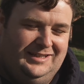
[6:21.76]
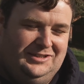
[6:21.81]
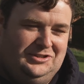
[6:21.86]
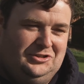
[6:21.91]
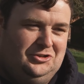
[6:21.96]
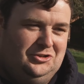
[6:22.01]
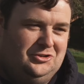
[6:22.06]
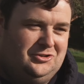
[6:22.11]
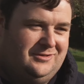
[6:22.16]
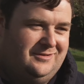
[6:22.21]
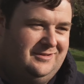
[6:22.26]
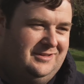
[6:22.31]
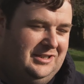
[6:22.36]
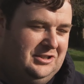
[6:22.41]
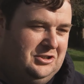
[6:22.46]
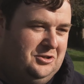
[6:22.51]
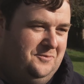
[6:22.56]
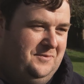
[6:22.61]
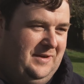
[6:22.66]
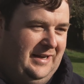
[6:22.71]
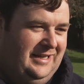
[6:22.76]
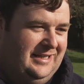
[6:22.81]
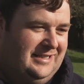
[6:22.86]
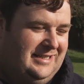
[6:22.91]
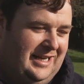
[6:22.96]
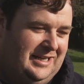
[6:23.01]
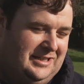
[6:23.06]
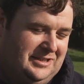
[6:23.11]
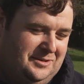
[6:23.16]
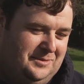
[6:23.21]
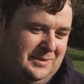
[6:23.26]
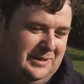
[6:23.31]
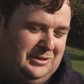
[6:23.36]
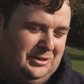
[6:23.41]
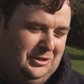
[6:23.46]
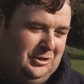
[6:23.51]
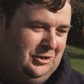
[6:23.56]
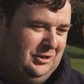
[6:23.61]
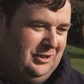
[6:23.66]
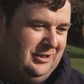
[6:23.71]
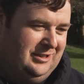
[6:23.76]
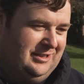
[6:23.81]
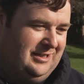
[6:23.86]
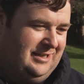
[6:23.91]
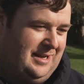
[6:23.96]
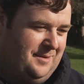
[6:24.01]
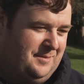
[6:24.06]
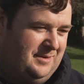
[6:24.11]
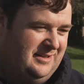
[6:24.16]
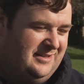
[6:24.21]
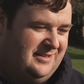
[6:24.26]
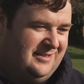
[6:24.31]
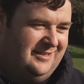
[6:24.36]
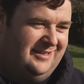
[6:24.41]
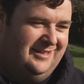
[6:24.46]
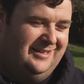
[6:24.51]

Just she's come very attached to my daughter. Gabby's,